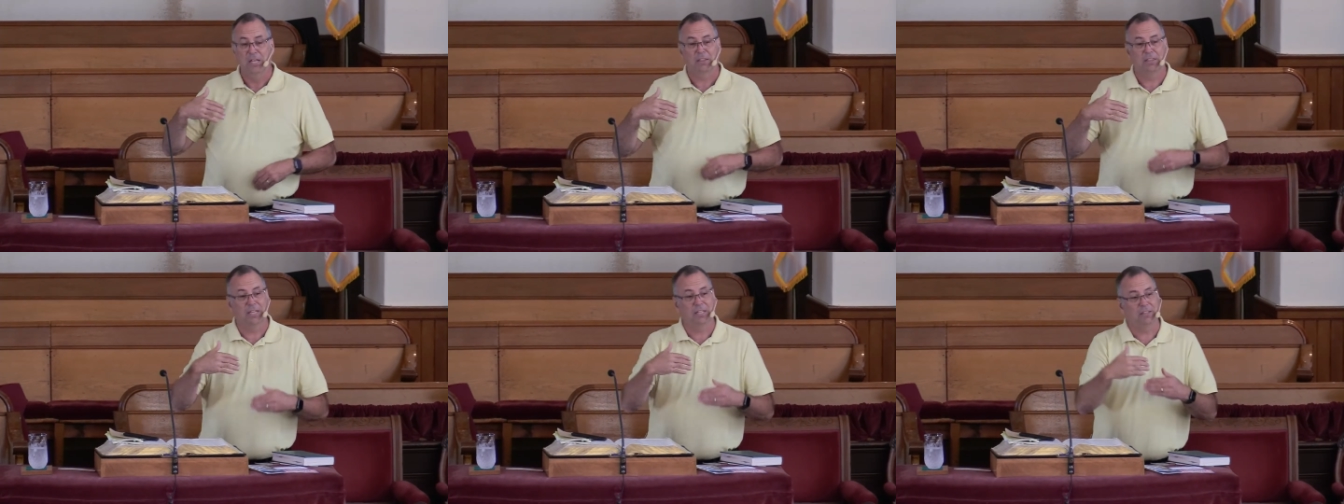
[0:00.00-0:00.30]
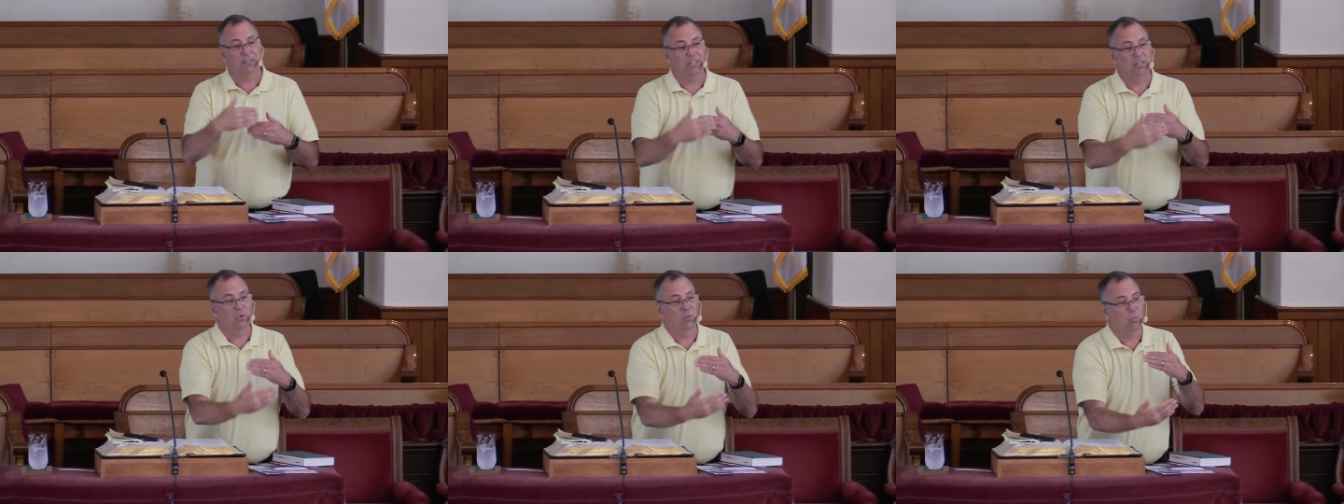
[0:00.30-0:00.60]

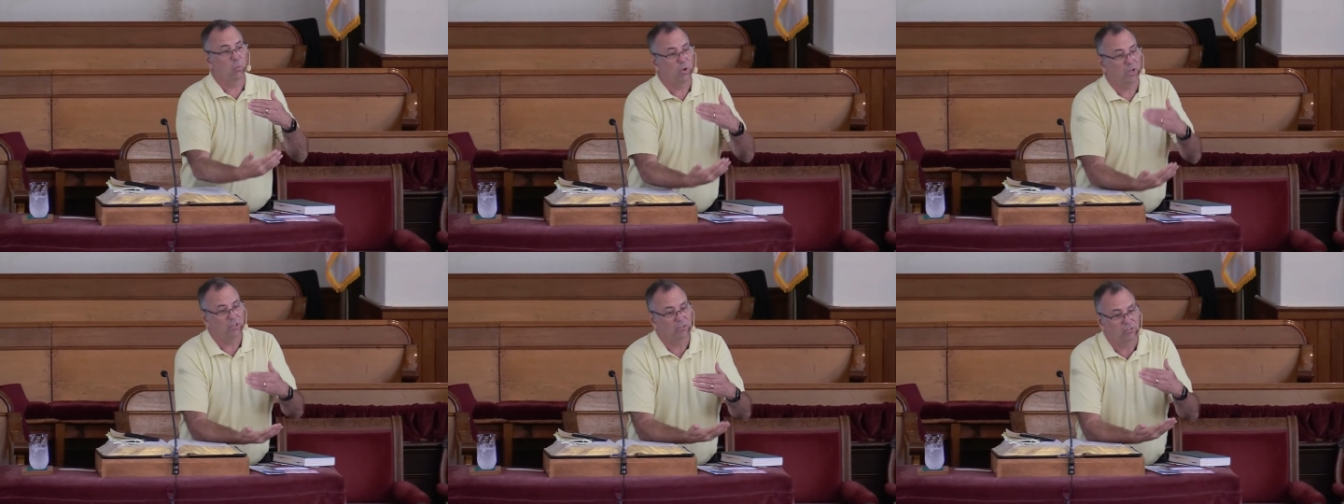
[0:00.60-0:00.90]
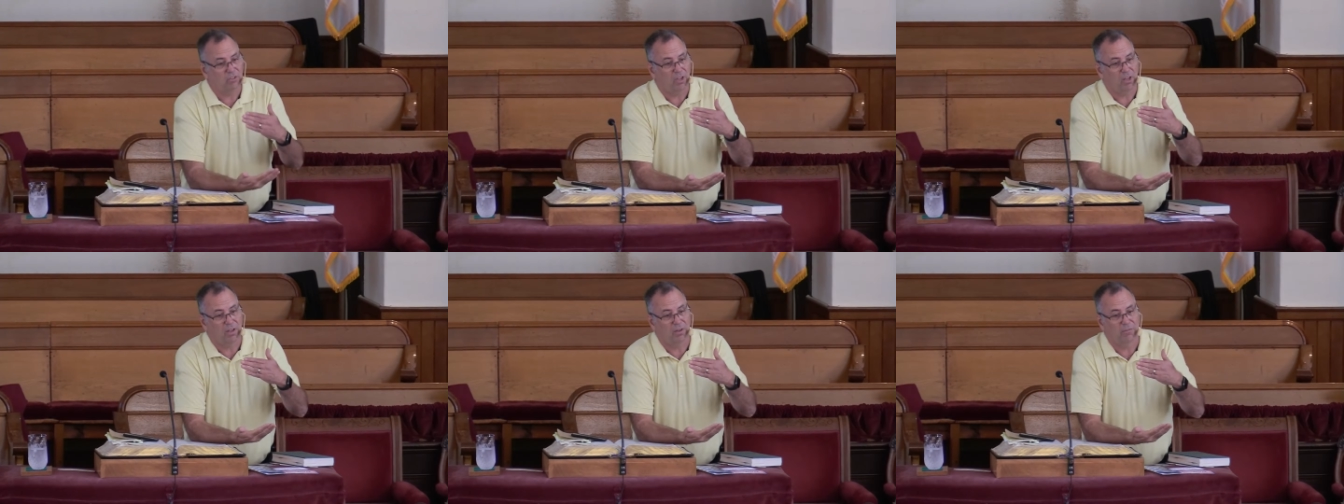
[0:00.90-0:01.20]
that there
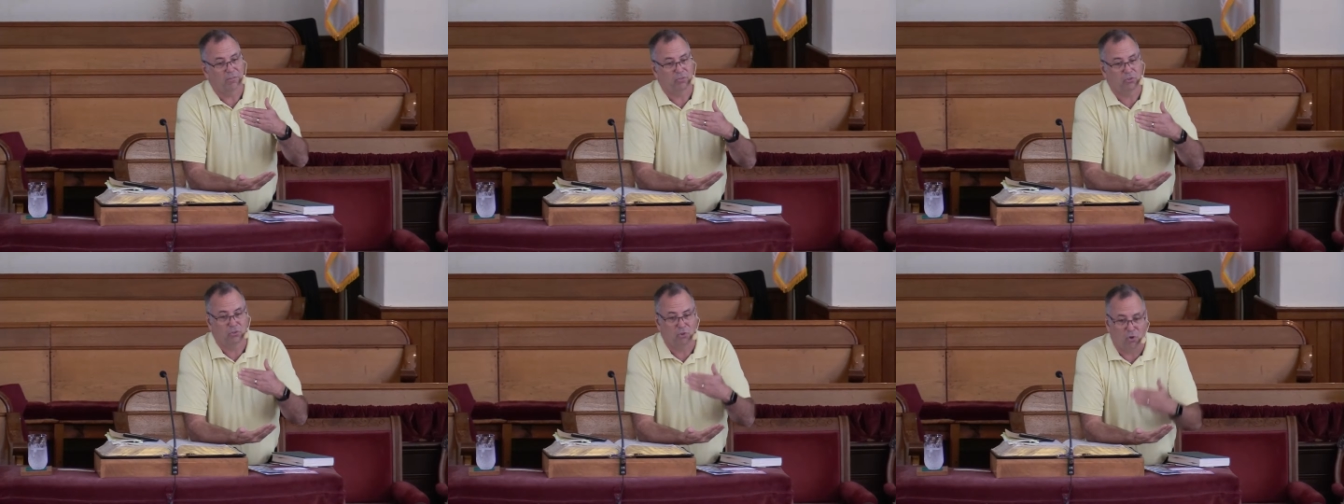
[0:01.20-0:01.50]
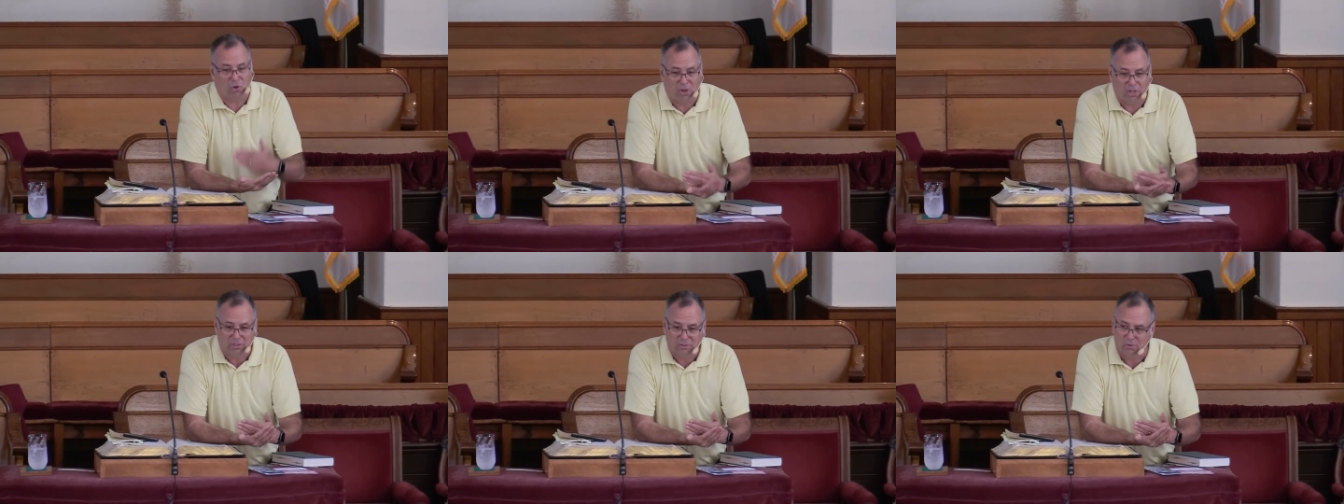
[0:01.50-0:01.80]
was a
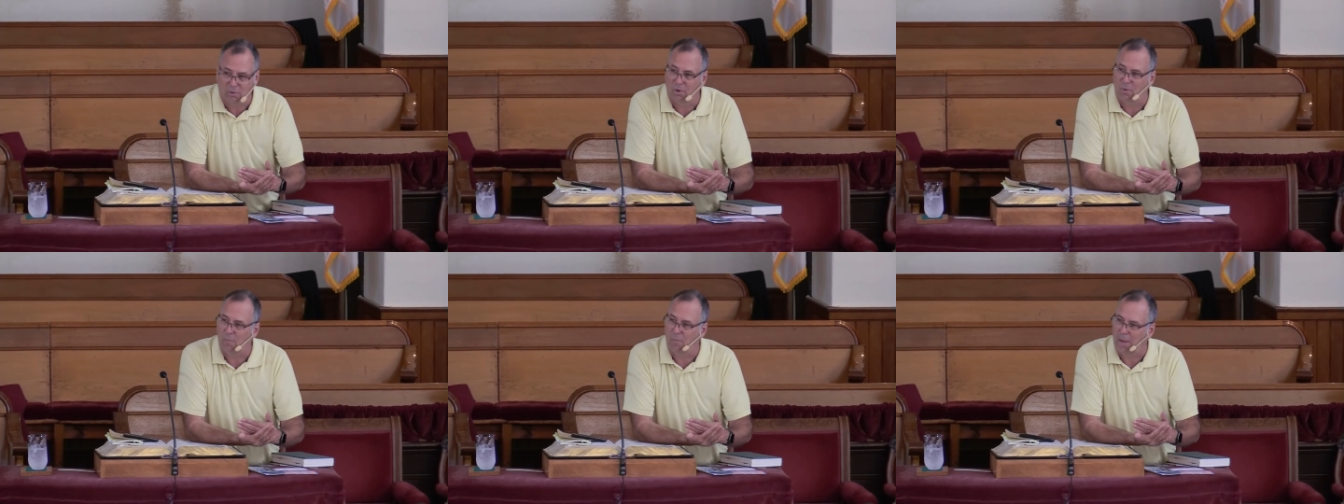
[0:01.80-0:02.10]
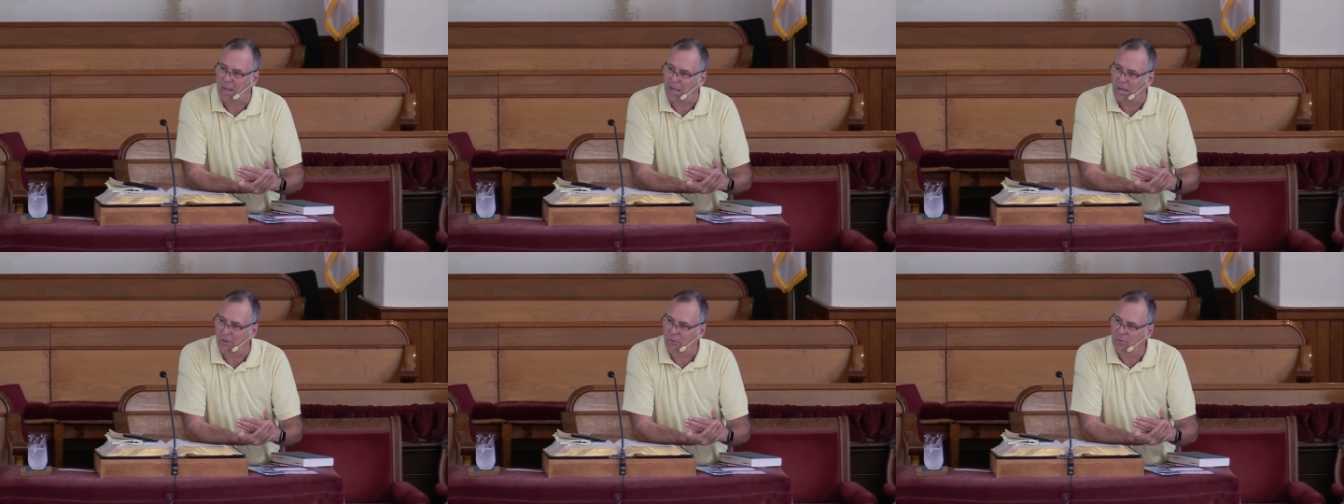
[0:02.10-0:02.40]
dollar
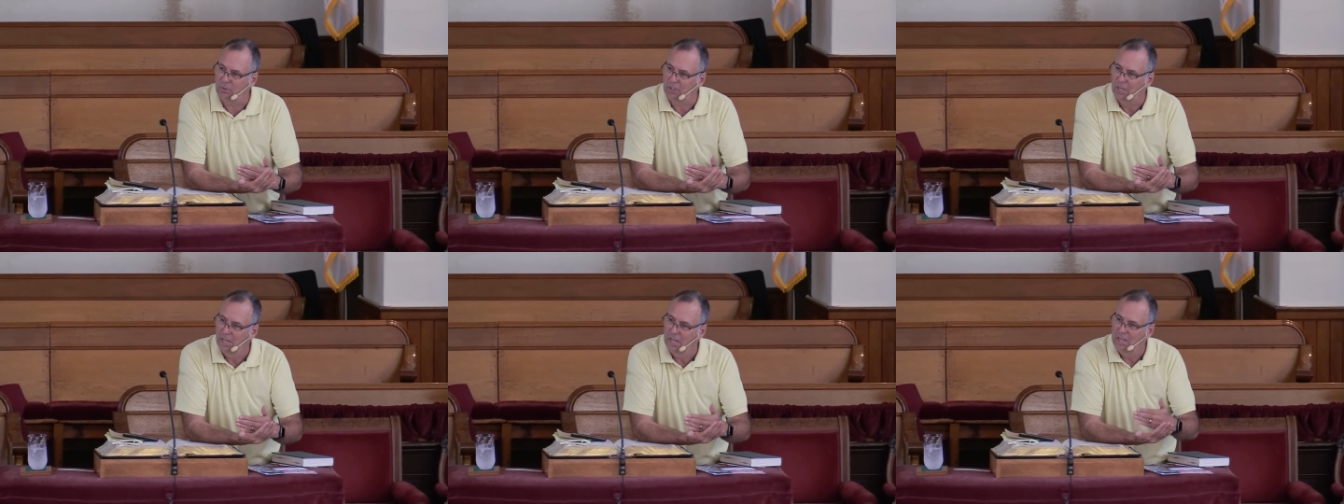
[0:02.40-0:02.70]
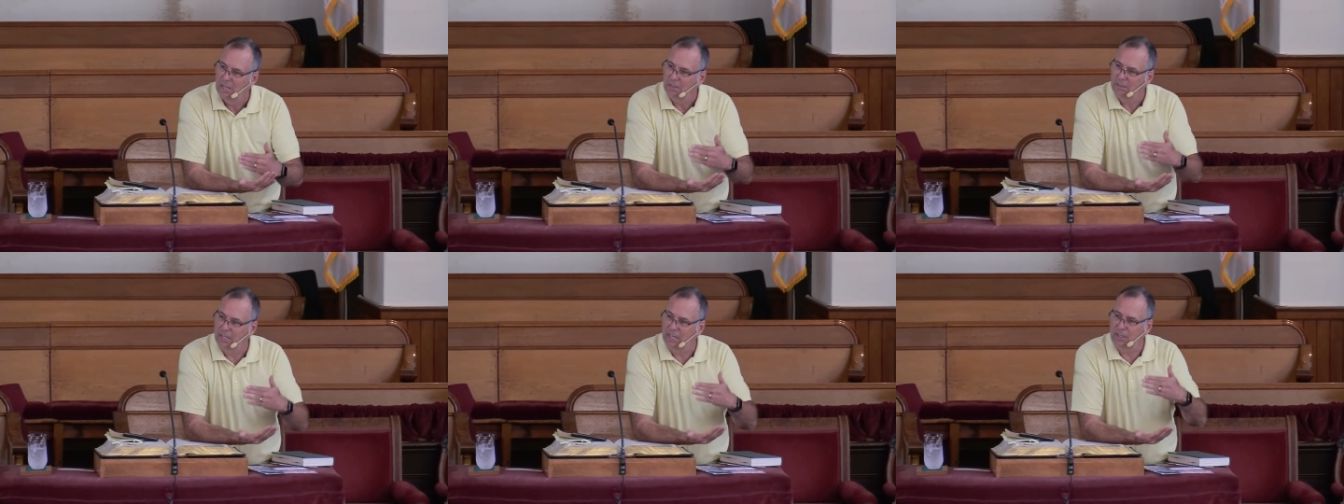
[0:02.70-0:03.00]
amount
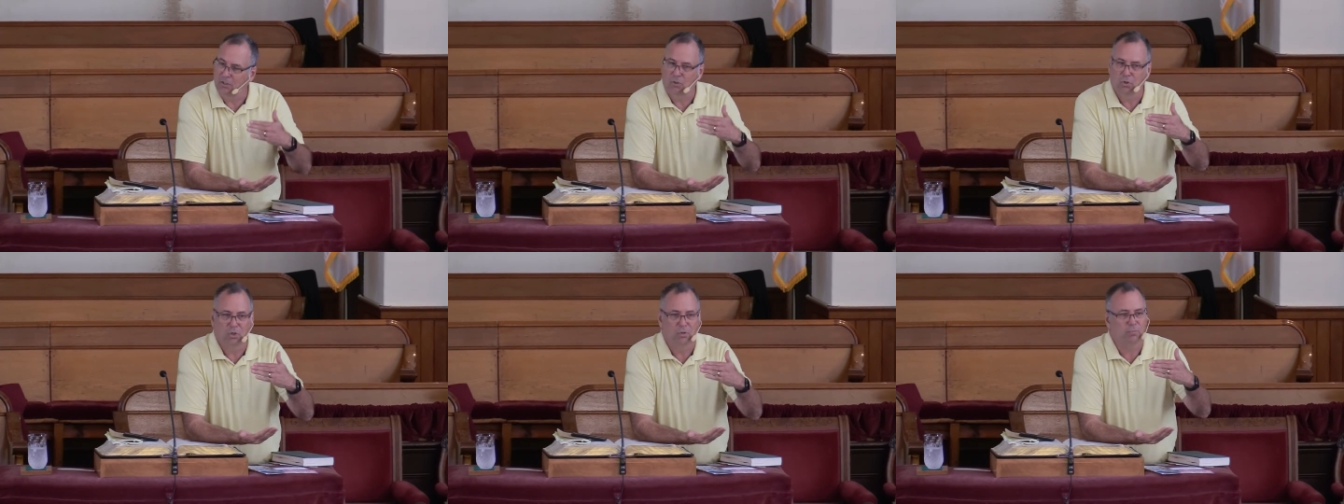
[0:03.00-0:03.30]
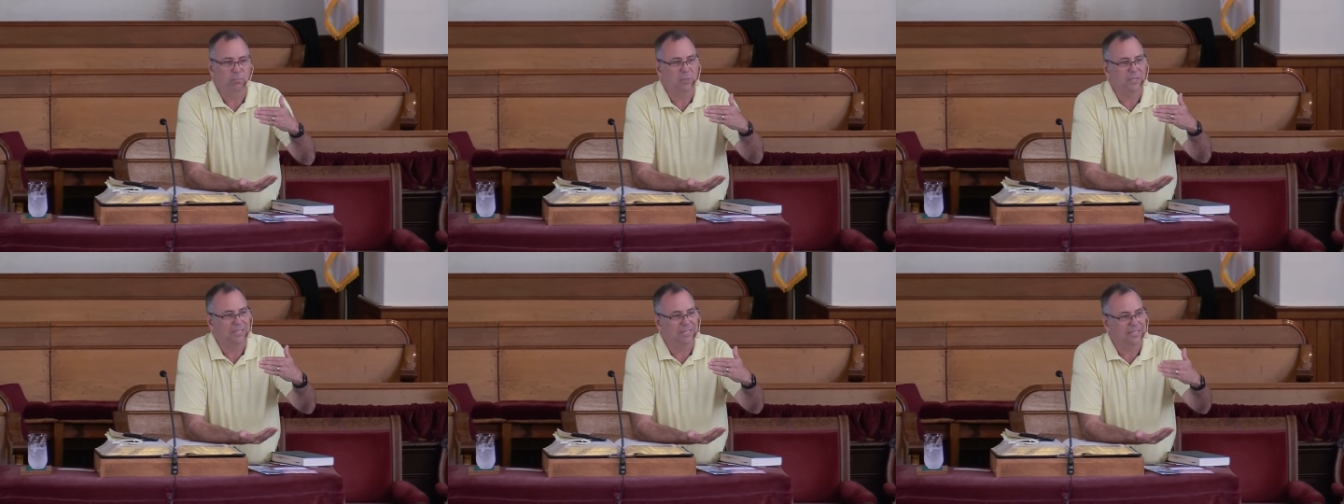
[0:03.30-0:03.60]
that could be